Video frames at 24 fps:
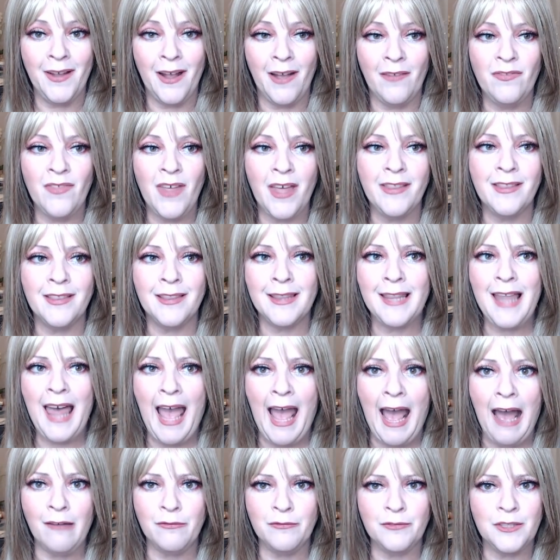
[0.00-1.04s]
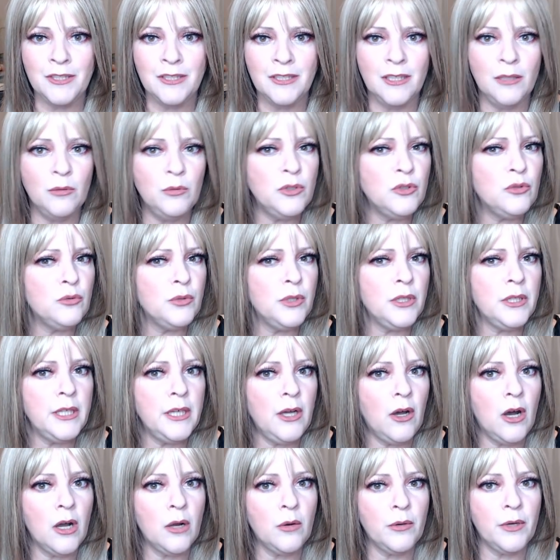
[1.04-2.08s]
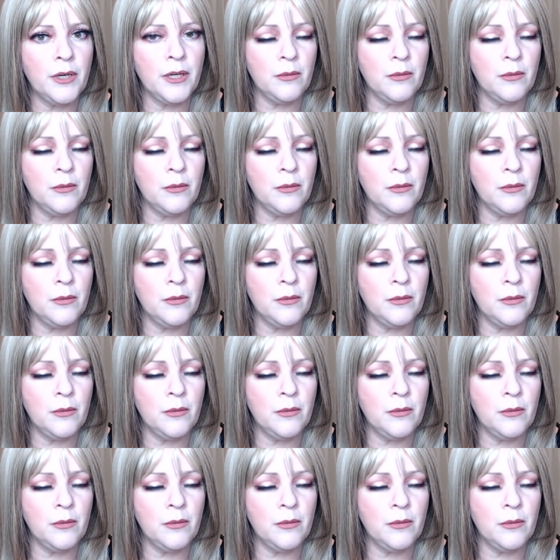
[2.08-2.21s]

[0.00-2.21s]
and then laughed. It was really awkward.